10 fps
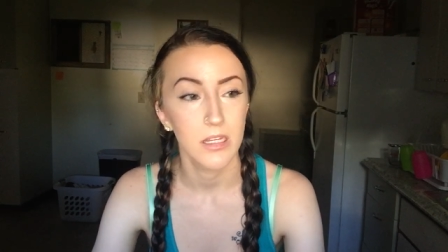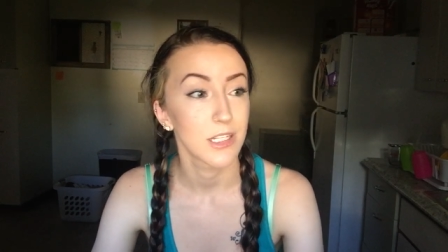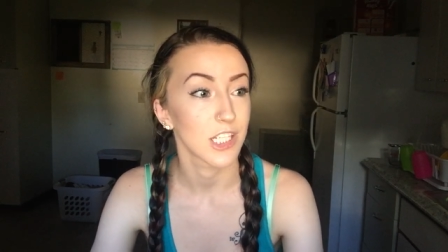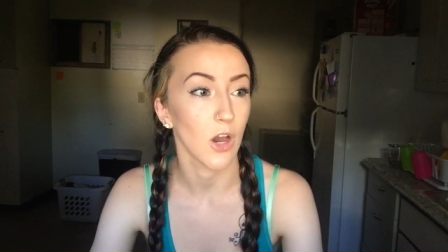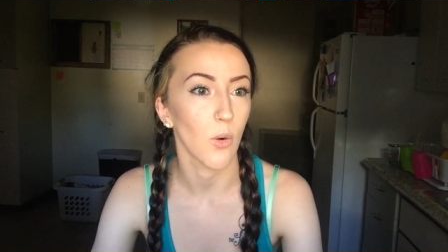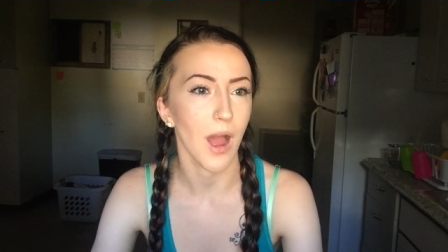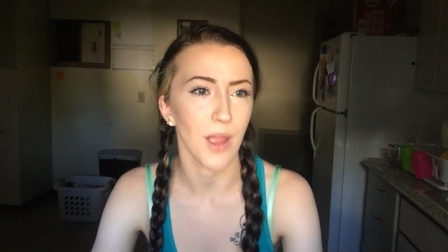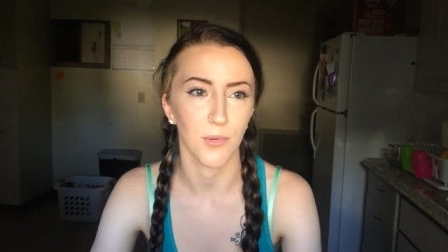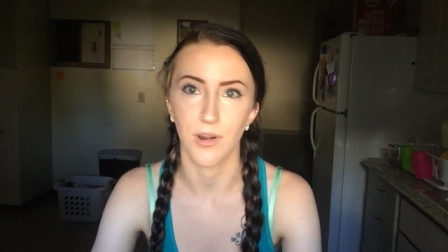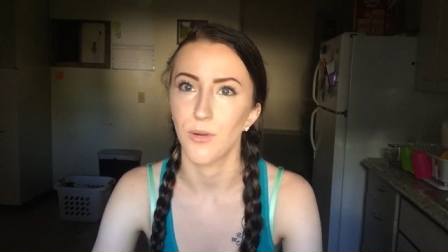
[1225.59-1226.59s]
So
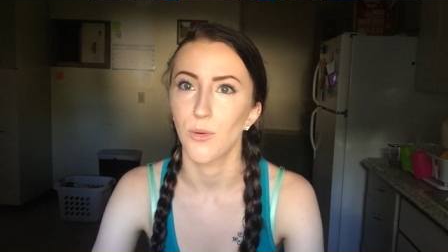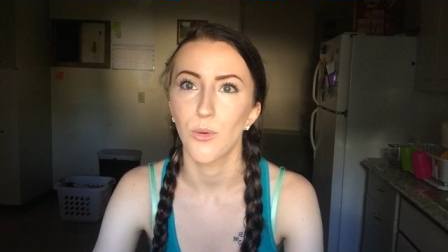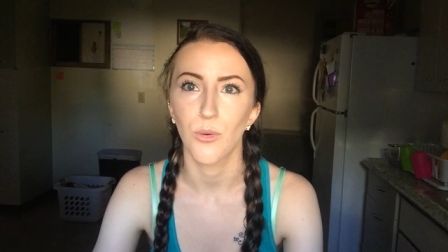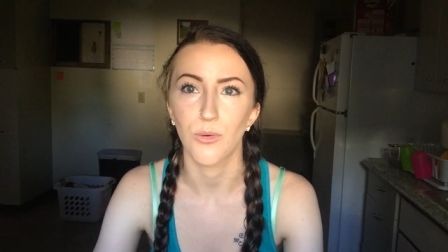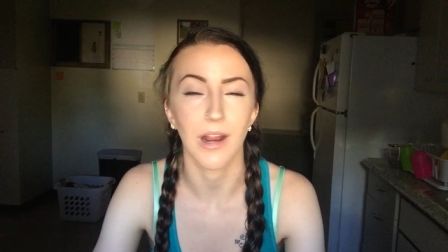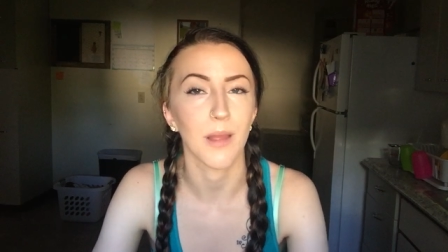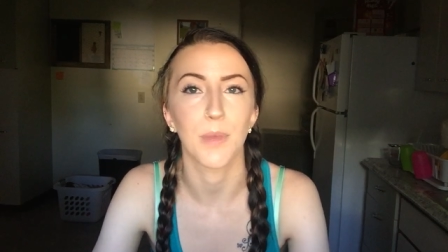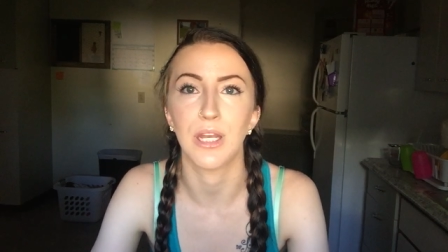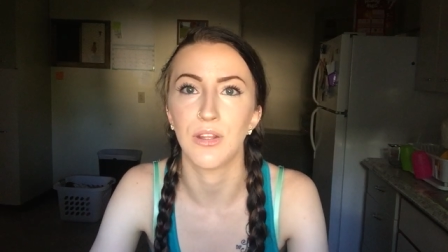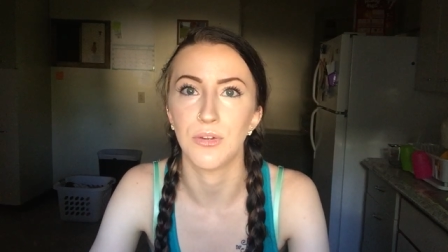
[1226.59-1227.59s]
I would
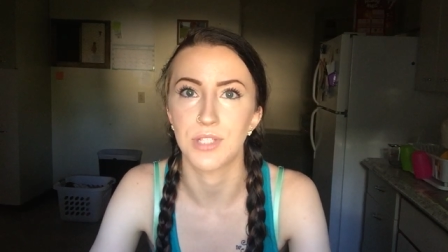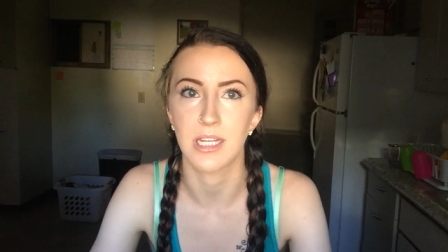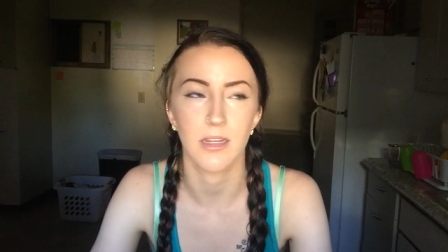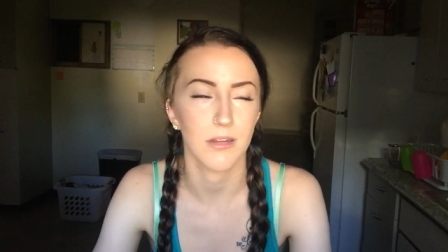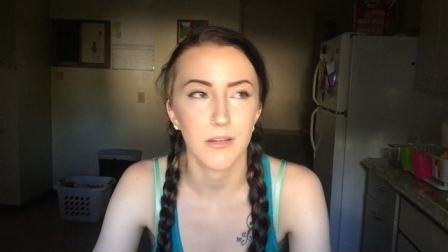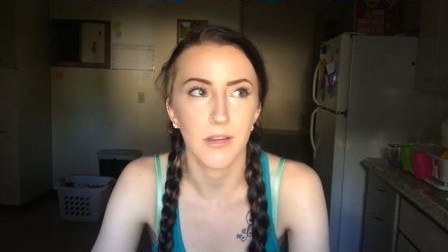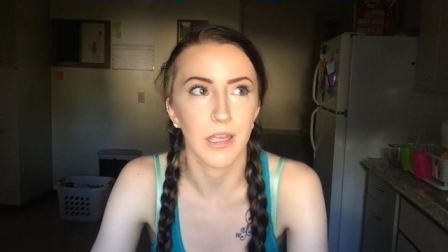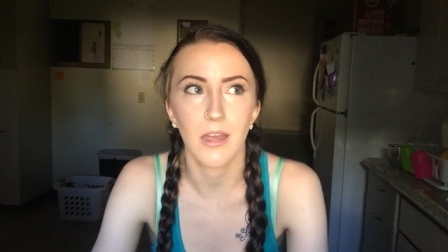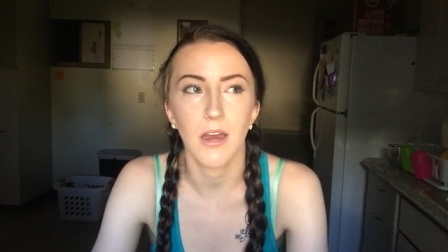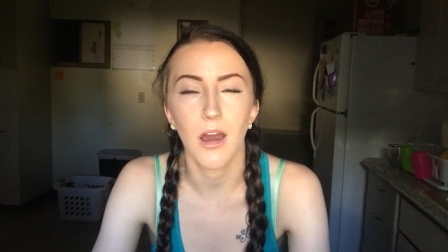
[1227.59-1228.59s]
recommend using
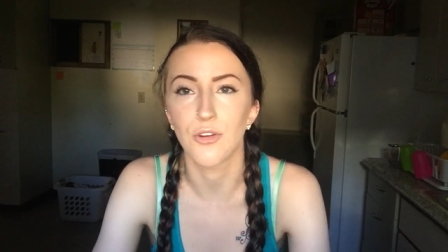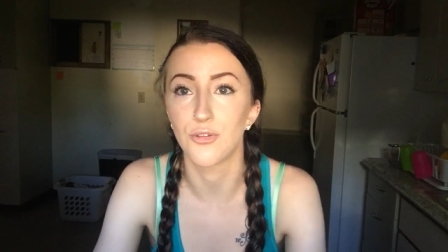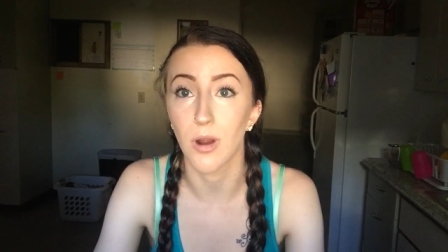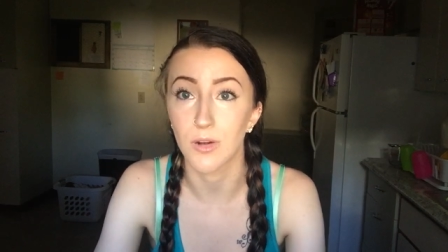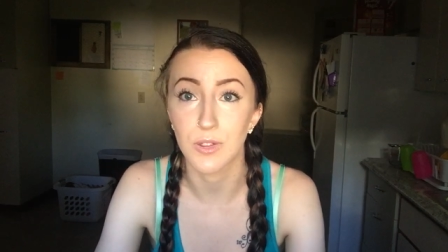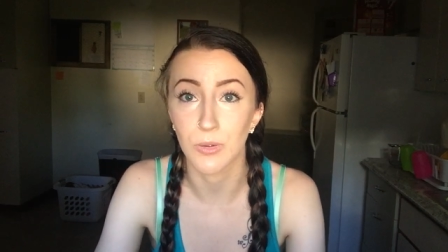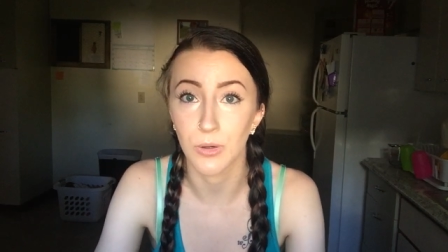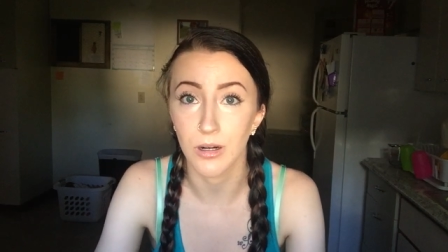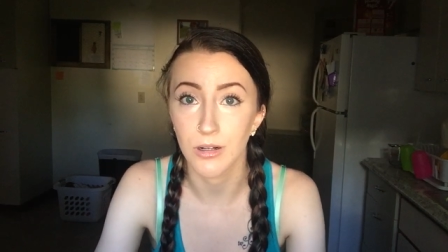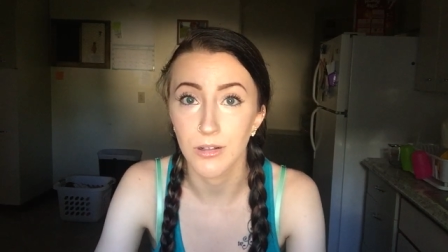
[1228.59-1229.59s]
like a
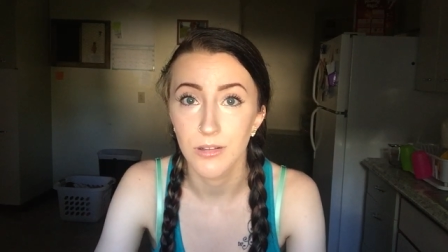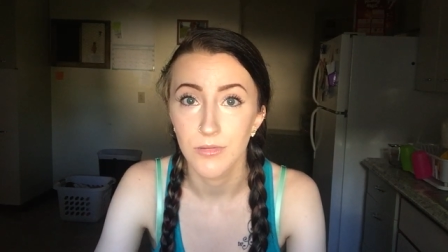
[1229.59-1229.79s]
drugstore